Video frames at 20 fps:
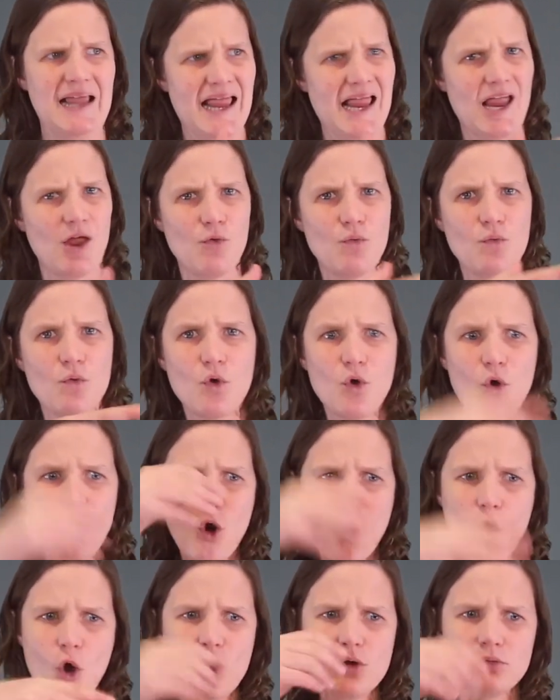And I
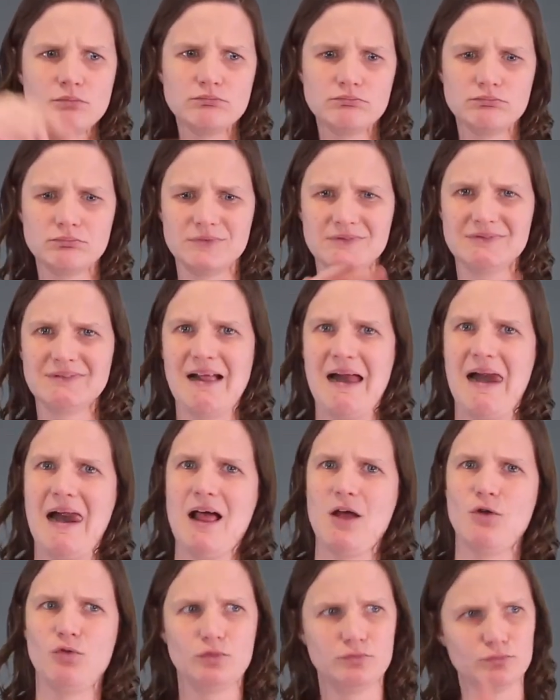asked him how he
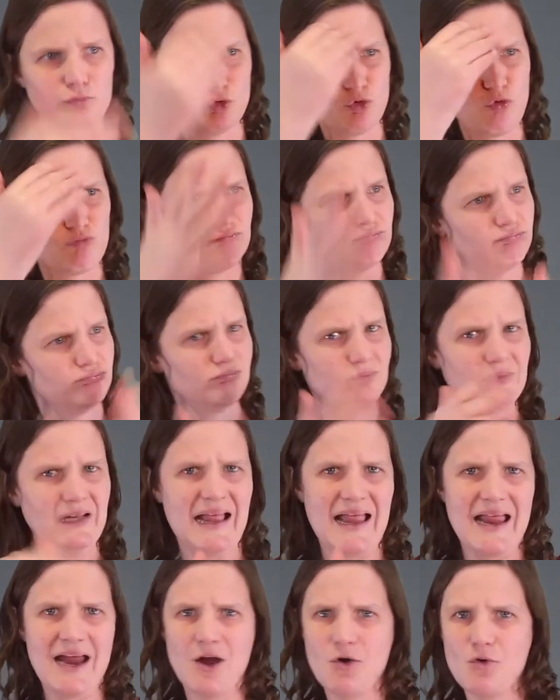had learned sign
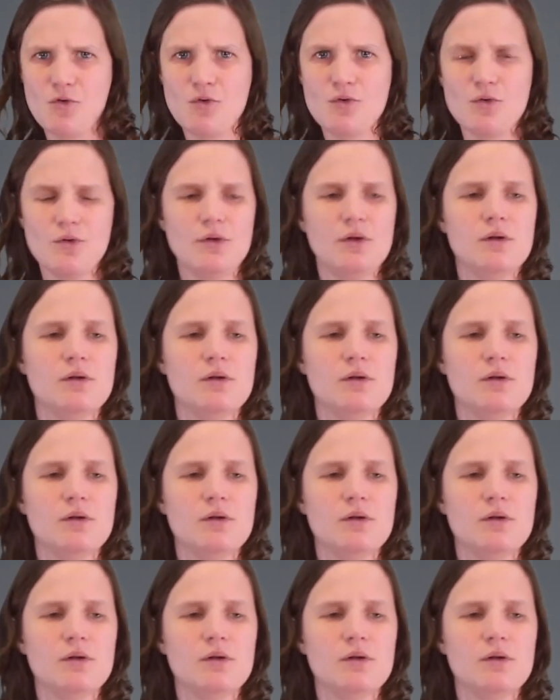language.